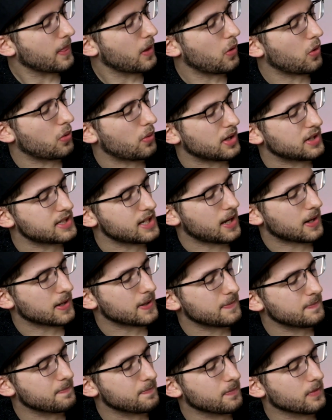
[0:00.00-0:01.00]
all the way down
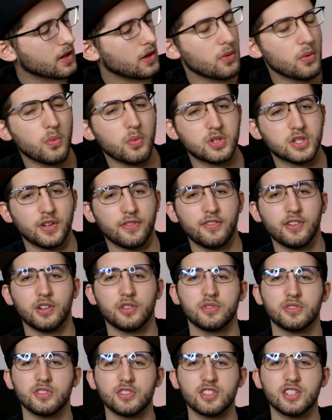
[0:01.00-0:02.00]
it, which I
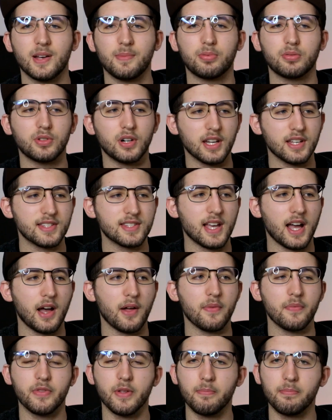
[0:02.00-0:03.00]
feel separates
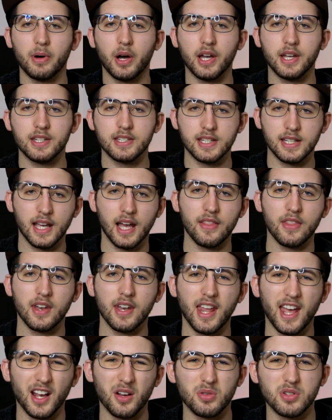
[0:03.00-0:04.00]
out the binding and the
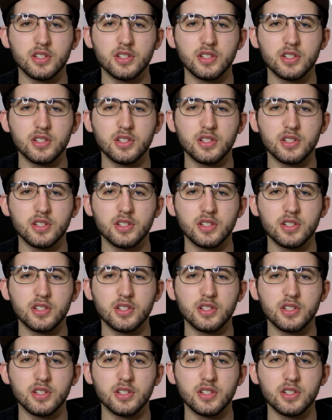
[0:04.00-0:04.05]
neck,